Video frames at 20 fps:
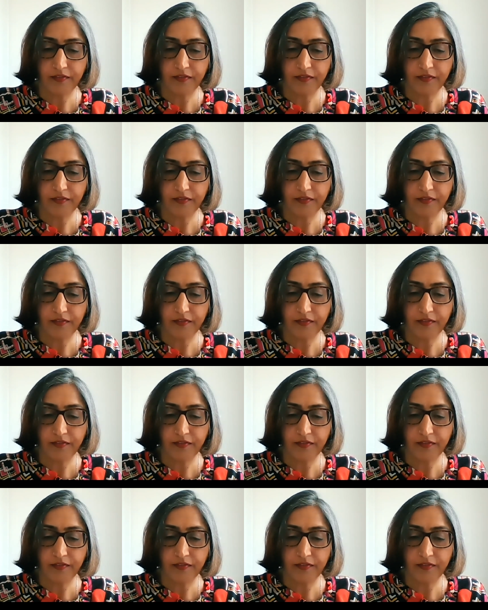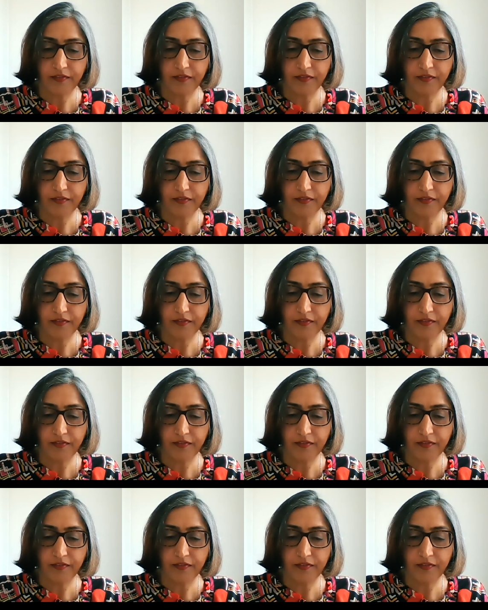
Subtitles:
[no speech]